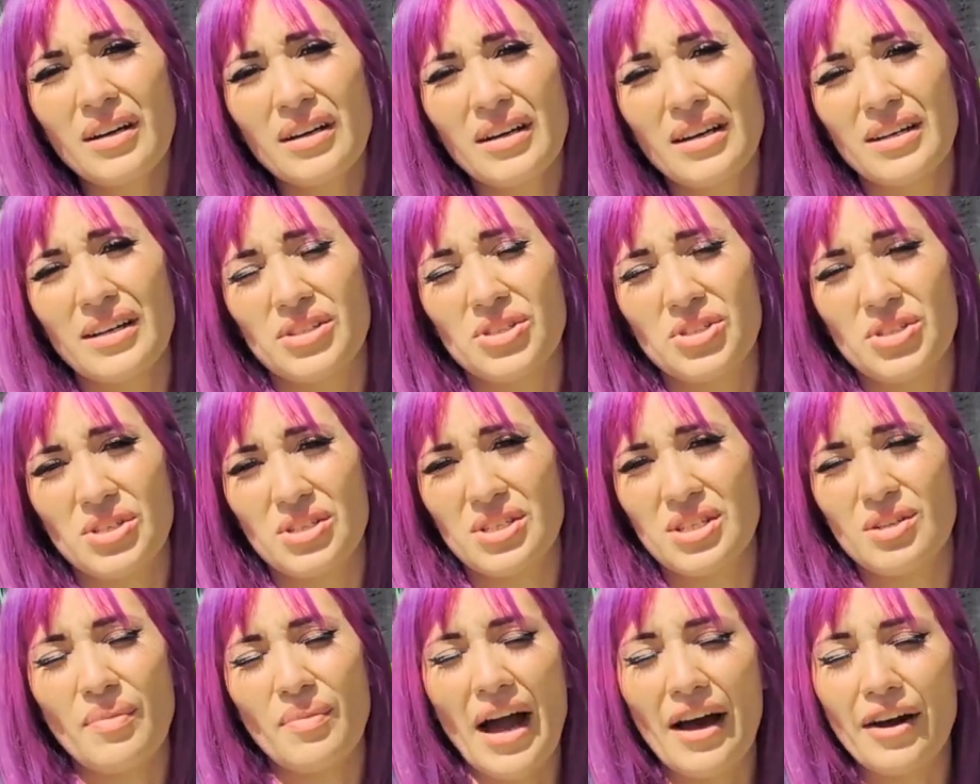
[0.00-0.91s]
It's just
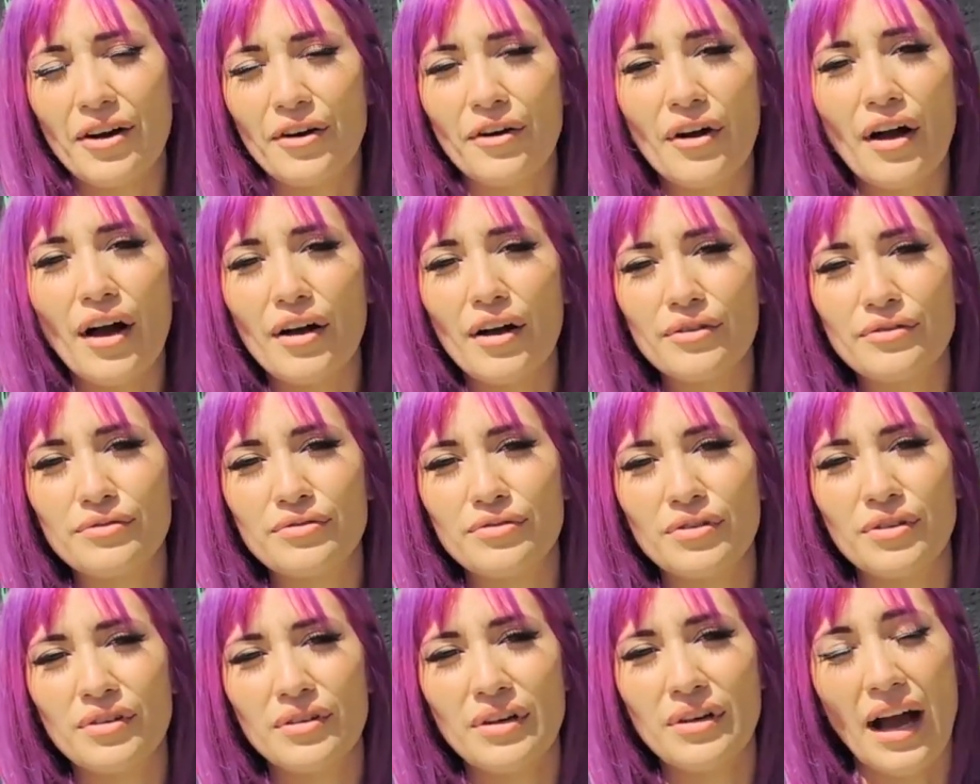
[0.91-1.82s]
a matter of
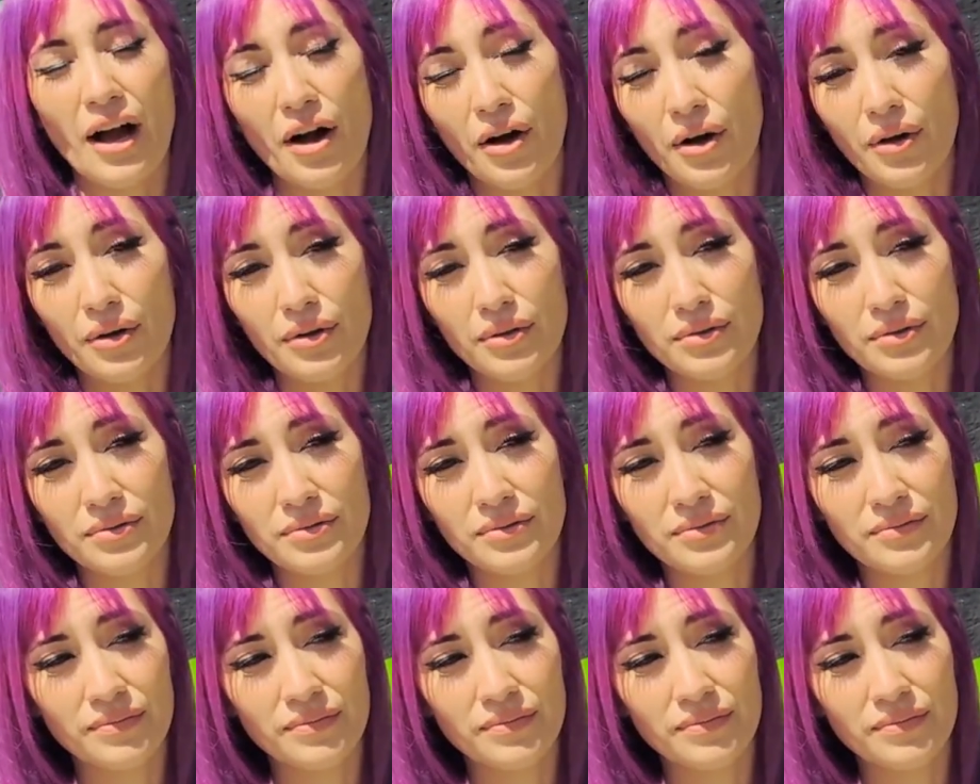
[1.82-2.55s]
how,